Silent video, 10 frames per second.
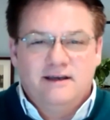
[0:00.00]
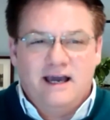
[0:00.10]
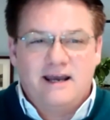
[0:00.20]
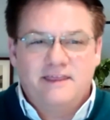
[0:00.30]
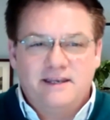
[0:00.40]

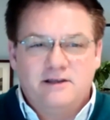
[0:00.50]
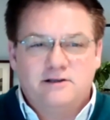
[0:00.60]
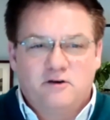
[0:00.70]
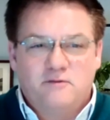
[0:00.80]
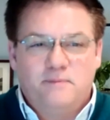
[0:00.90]
And I think
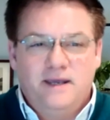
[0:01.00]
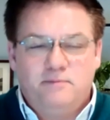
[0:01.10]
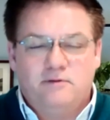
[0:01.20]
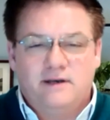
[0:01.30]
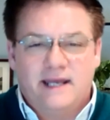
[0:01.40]
there's a lot of
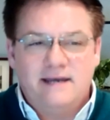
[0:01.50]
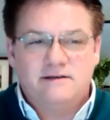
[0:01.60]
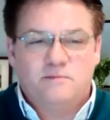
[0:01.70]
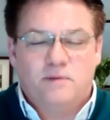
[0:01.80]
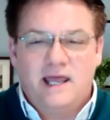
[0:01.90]
people that are
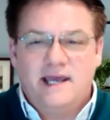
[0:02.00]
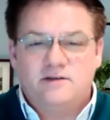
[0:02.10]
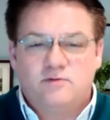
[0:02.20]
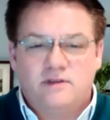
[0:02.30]
getting to the place